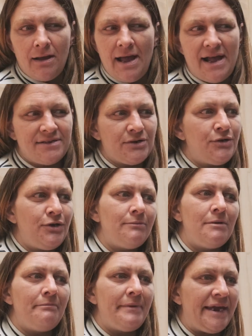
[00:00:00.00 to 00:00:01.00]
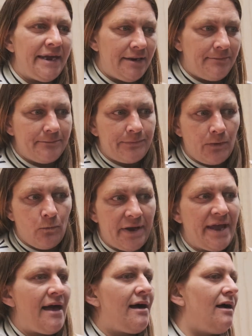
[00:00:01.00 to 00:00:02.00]
As a human being, we
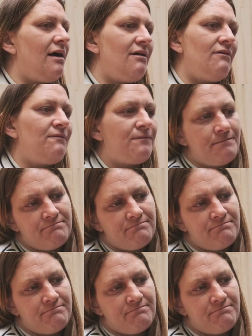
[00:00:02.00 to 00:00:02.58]
have,